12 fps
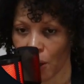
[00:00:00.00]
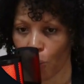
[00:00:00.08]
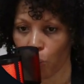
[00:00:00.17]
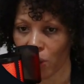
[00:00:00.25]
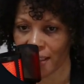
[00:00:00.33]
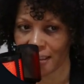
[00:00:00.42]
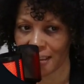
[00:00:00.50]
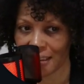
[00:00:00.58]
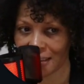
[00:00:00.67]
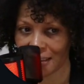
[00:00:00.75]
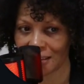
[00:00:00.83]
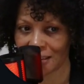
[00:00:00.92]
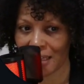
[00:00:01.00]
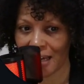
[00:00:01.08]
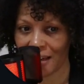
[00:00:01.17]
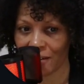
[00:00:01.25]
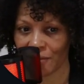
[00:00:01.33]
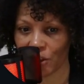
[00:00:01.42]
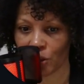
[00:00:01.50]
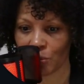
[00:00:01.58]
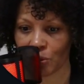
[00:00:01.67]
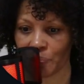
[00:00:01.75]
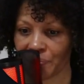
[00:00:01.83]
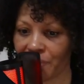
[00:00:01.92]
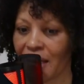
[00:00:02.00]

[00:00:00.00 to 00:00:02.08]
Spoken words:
What is a variable?